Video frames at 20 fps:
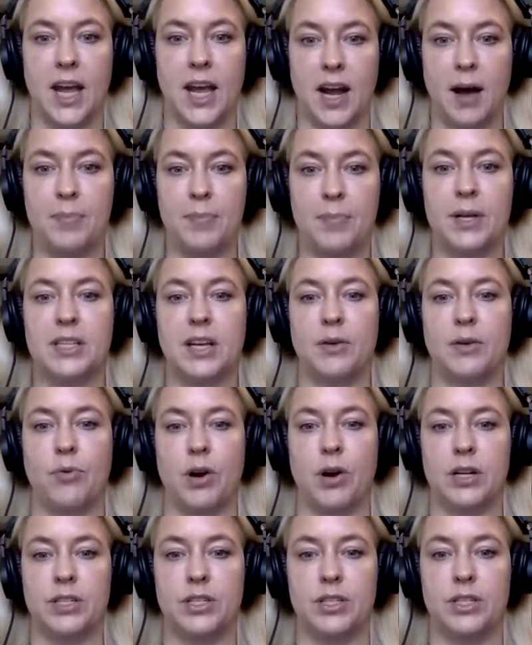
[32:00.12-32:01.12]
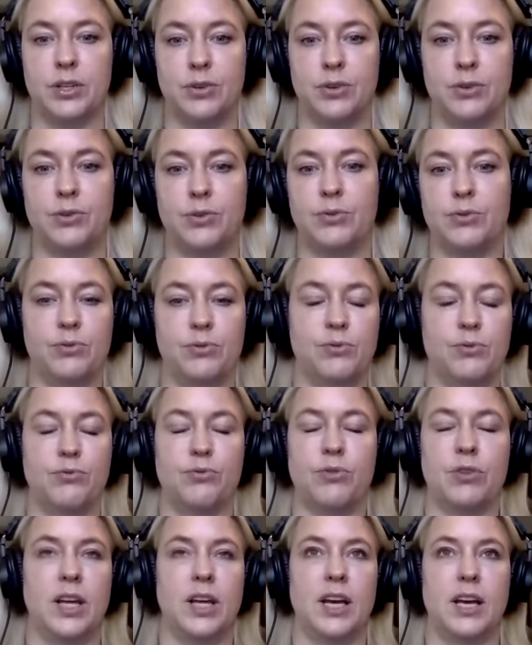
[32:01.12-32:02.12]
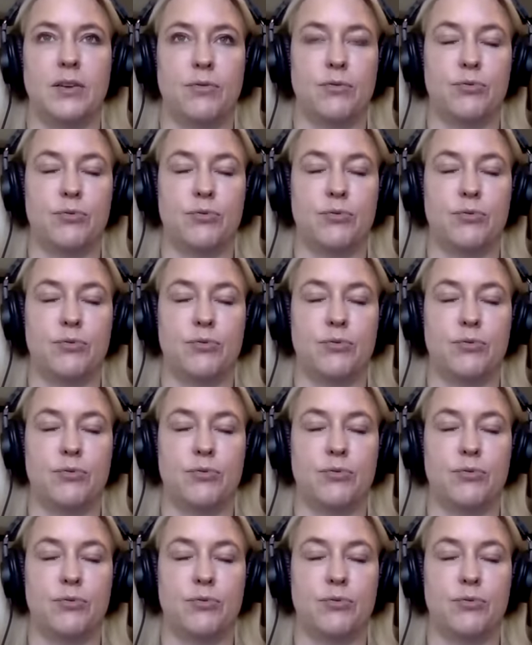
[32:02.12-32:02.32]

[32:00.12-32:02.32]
get up because I want to like